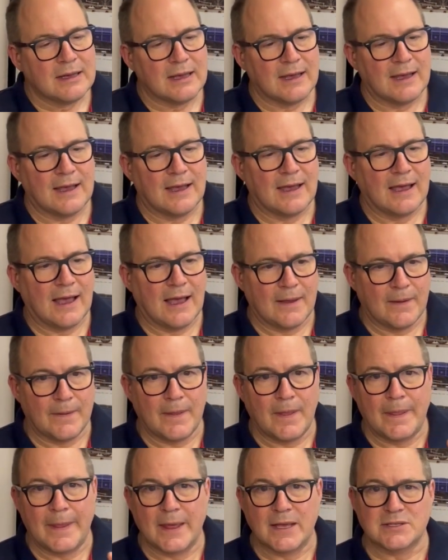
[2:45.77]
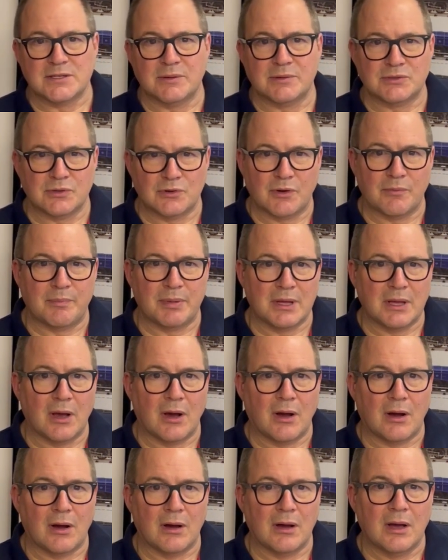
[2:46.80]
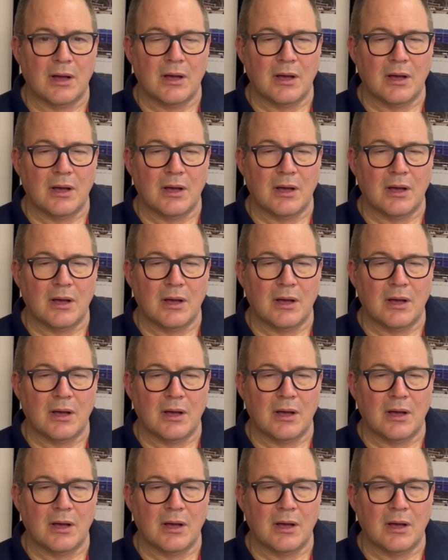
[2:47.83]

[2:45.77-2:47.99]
and then there's the sort of BR